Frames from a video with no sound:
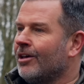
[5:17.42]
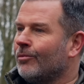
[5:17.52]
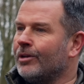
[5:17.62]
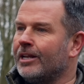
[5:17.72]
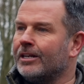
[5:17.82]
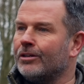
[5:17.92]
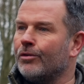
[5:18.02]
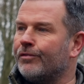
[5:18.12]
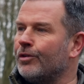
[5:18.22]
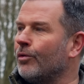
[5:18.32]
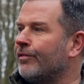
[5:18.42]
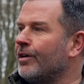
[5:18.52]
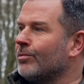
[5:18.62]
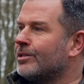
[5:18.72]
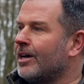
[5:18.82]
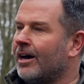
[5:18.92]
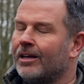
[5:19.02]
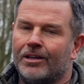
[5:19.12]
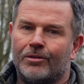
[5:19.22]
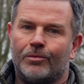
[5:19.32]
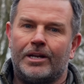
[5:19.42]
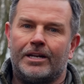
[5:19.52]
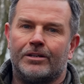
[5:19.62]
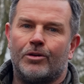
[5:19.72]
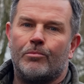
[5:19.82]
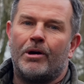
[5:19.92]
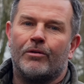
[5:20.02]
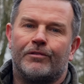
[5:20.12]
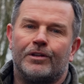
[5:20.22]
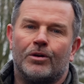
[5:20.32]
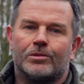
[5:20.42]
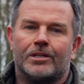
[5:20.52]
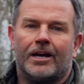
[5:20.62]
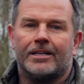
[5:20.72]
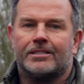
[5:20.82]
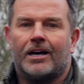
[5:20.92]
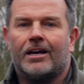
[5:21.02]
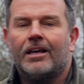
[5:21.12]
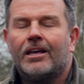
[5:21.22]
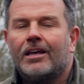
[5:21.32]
We needed a new fuel filter, we needed a new belt for the alternator,